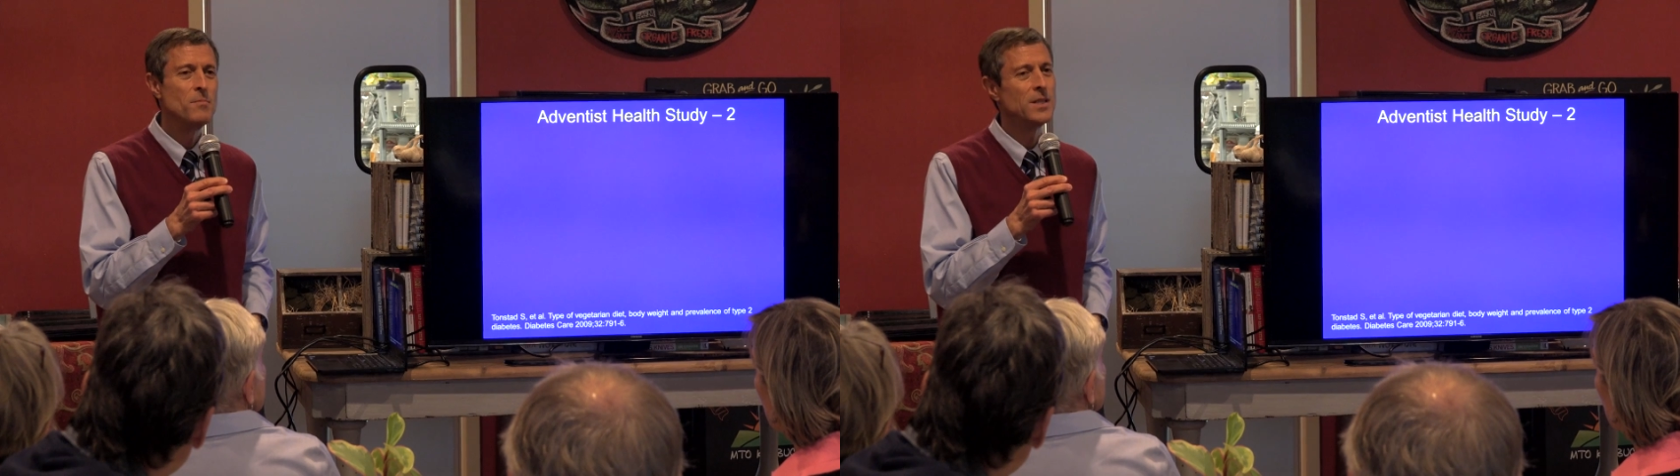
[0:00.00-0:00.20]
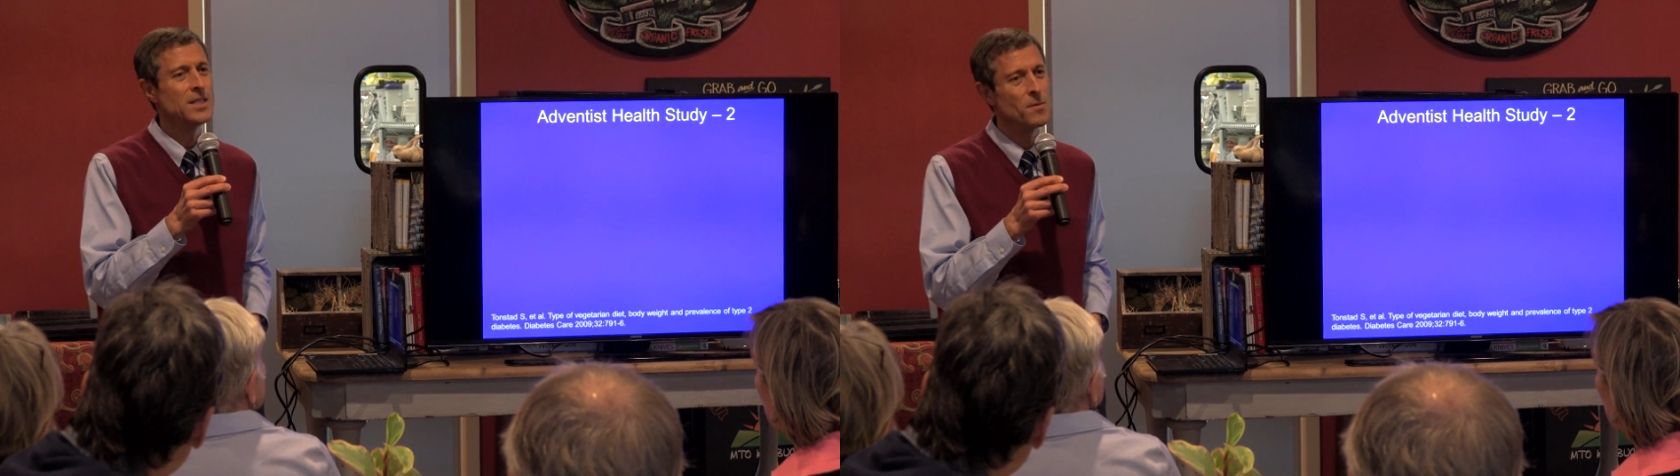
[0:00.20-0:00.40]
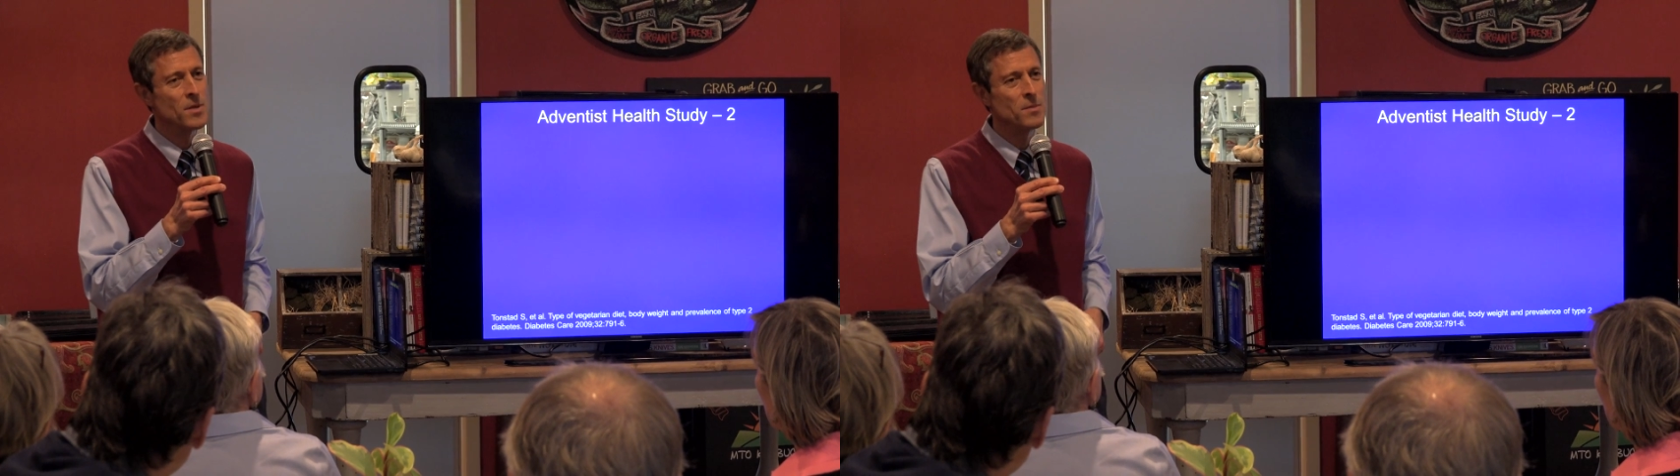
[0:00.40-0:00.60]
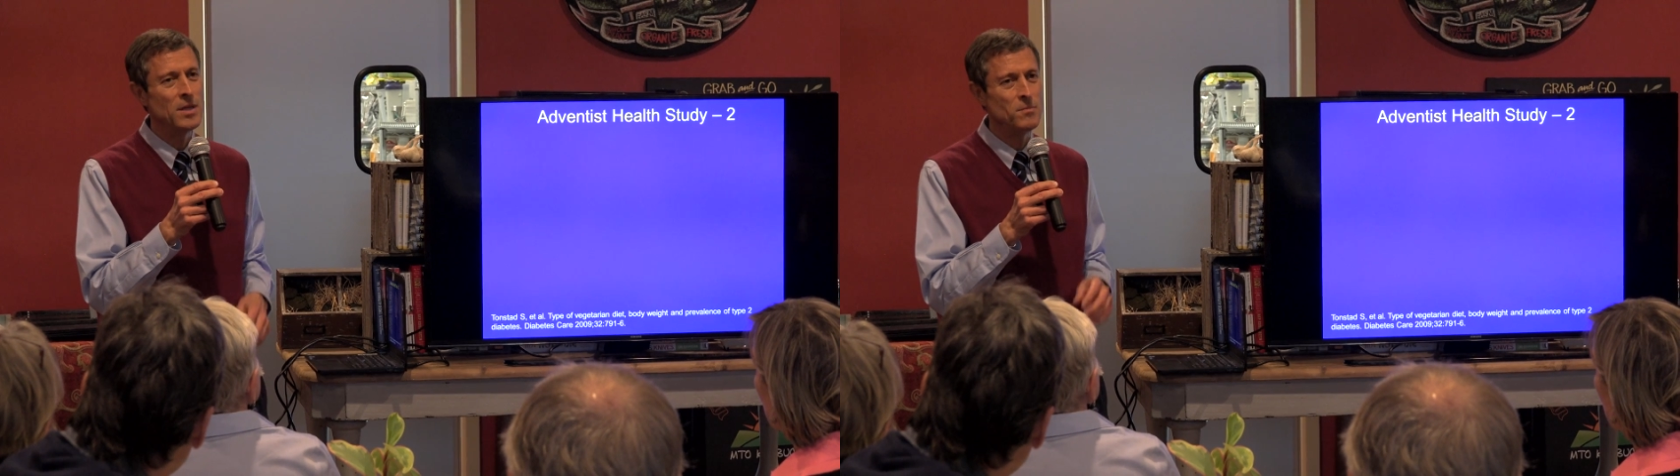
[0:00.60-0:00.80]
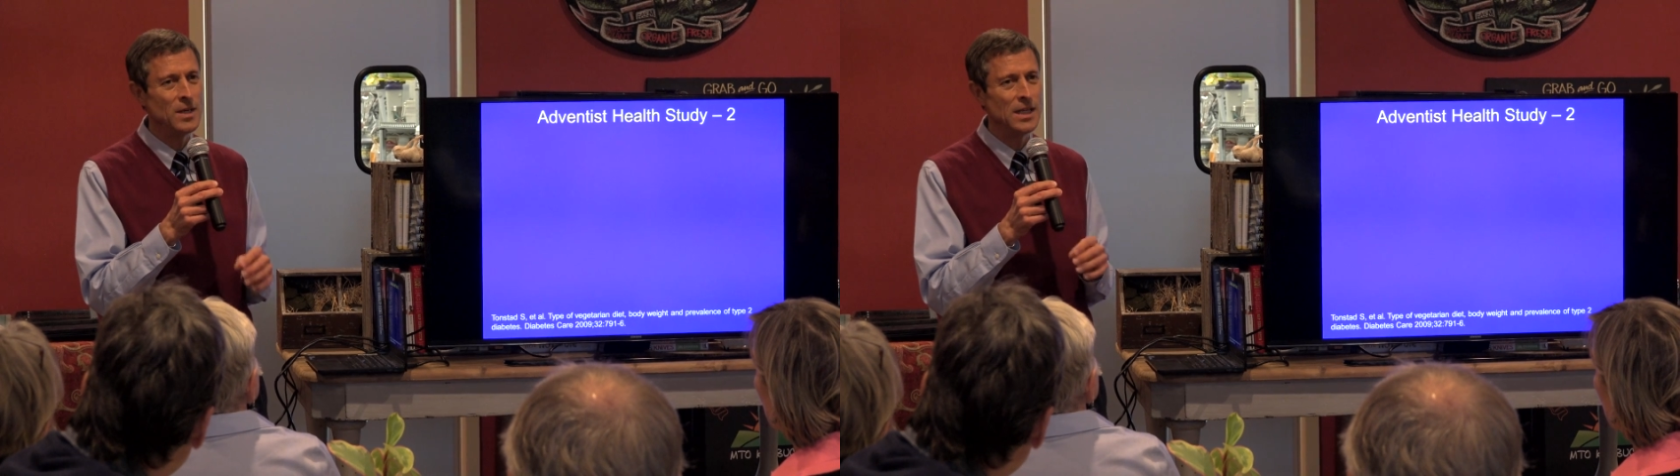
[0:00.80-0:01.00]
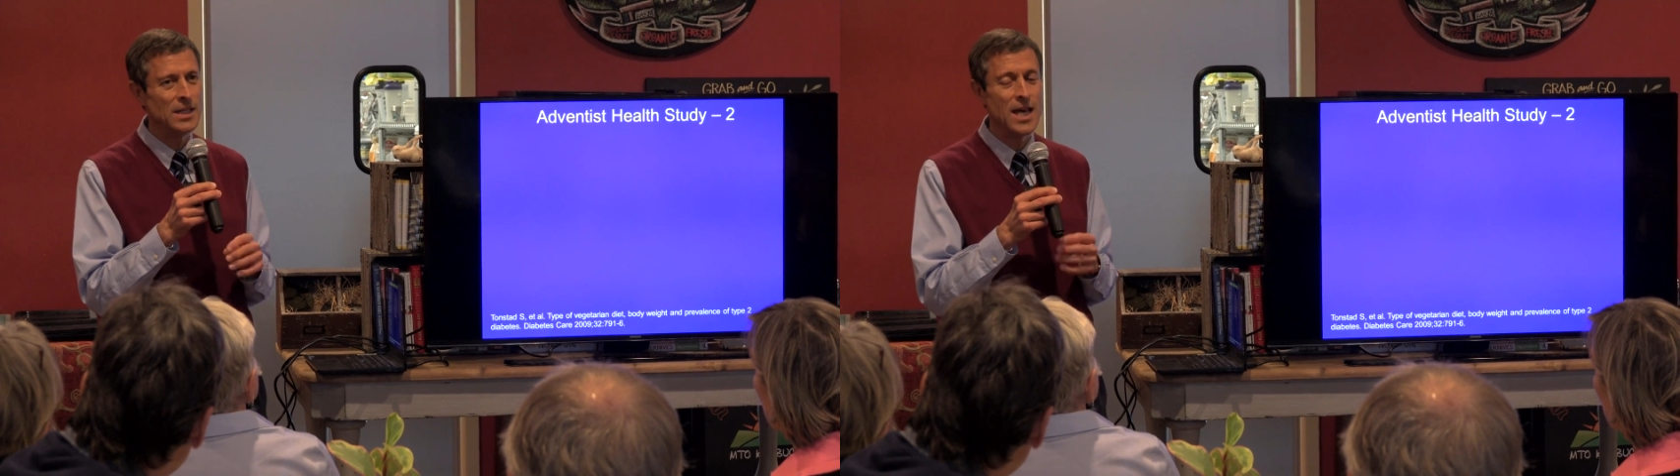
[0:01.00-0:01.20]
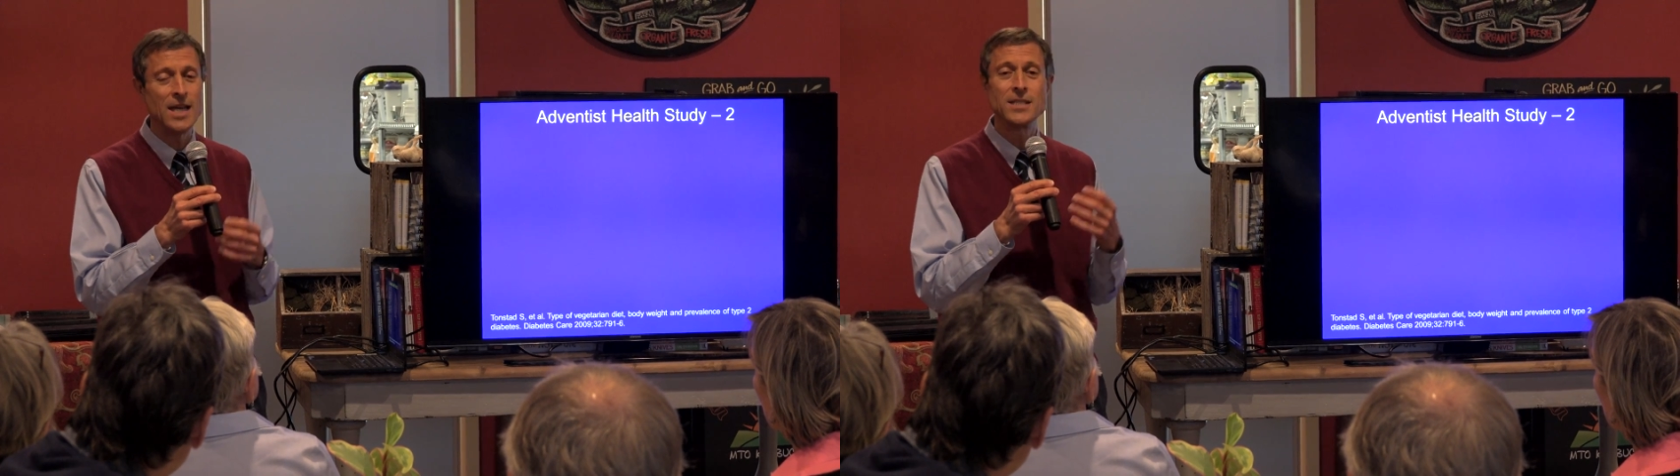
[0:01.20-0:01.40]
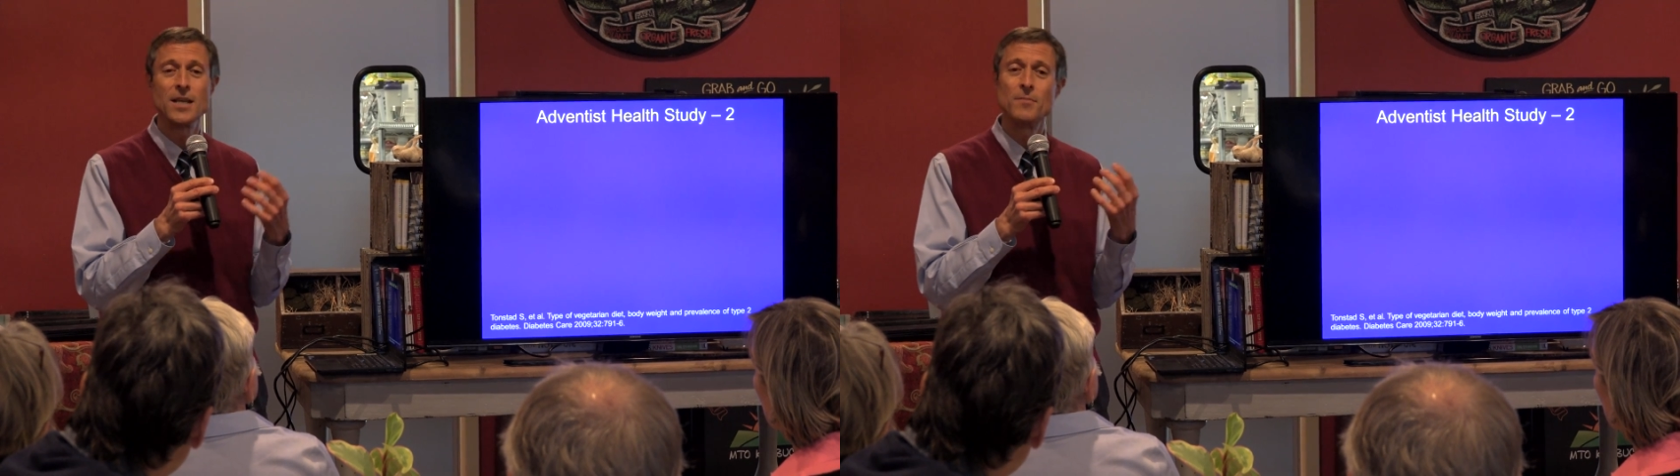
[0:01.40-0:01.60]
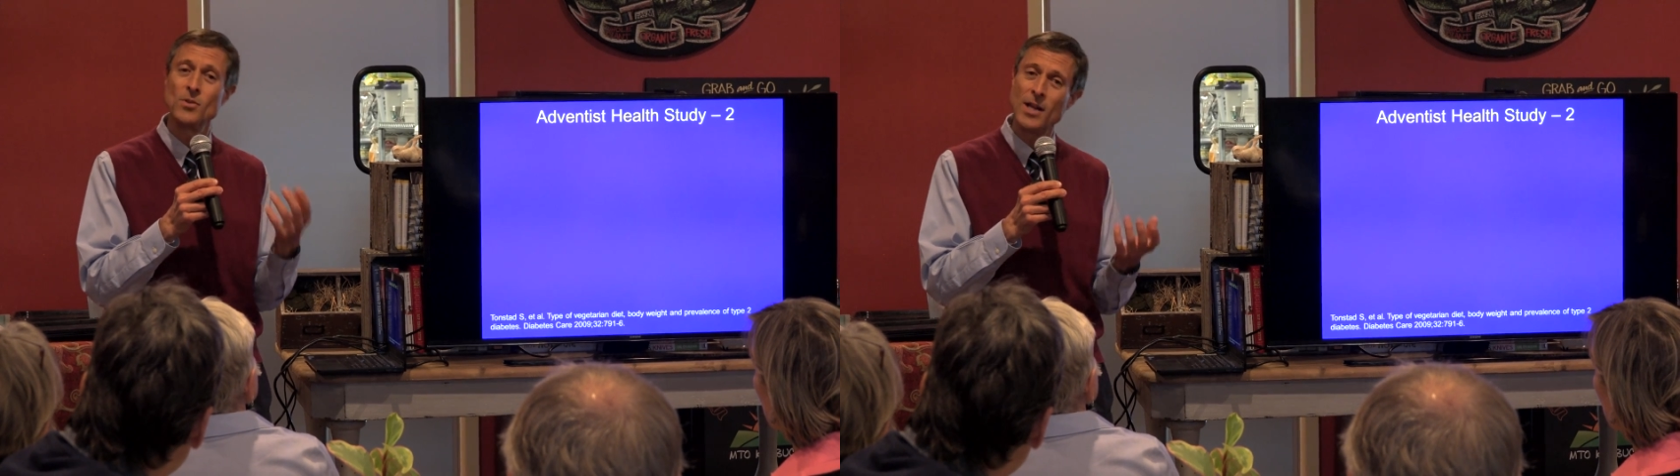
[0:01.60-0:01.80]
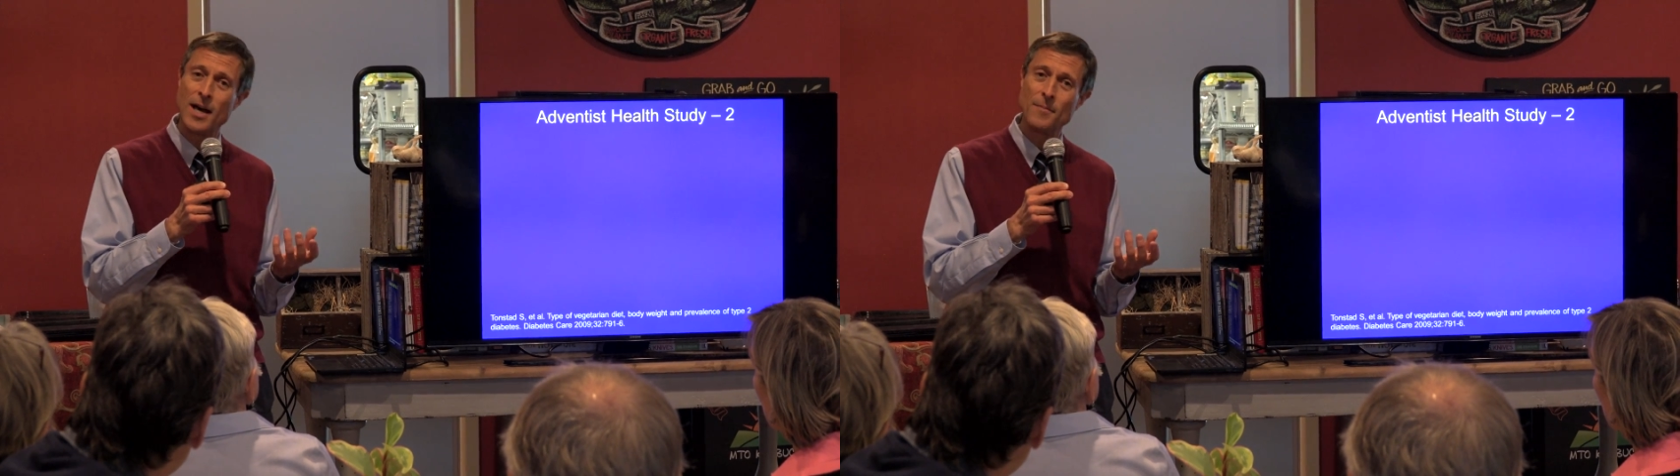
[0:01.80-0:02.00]
but some of them eat meat and some
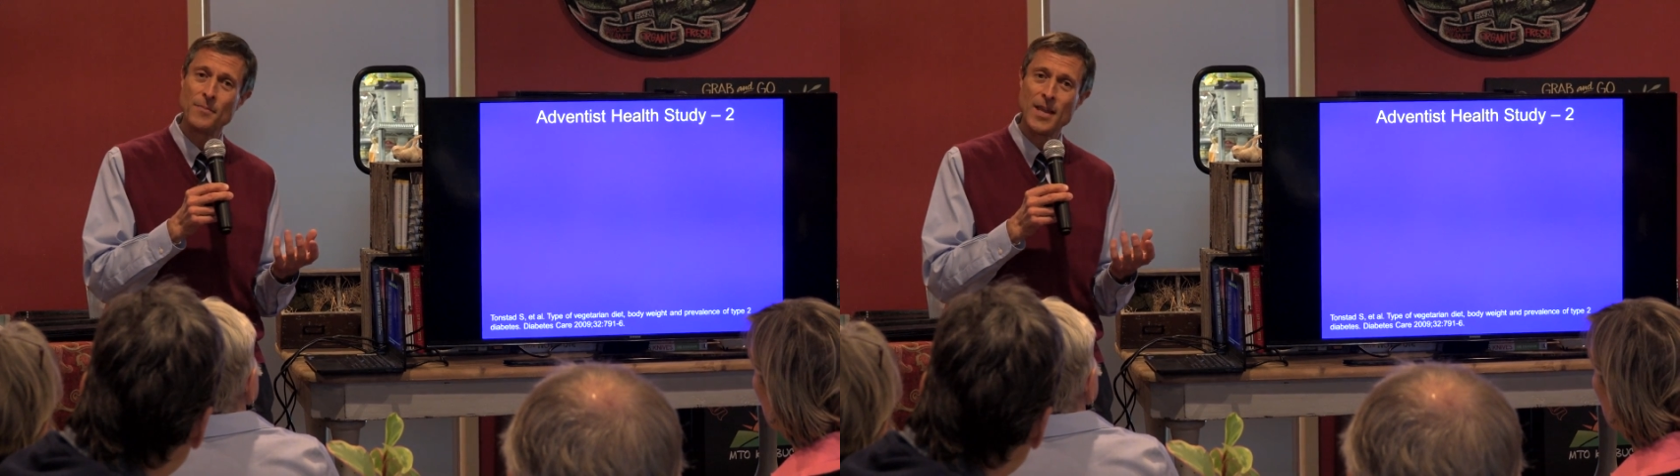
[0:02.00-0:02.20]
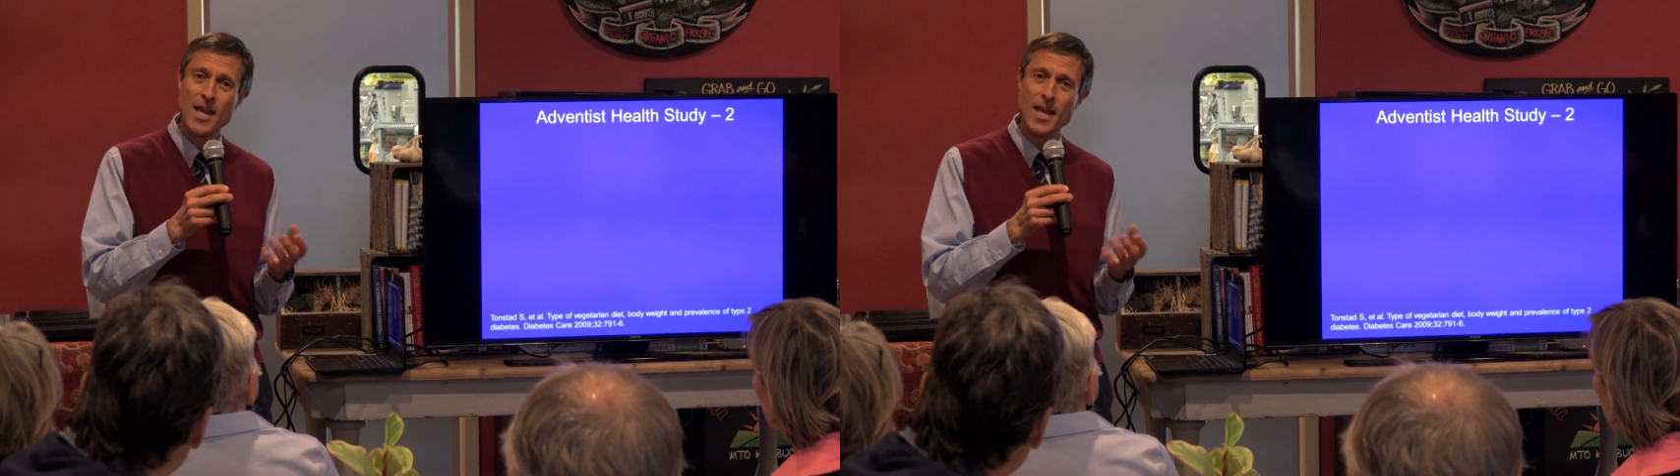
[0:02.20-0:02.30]
do not.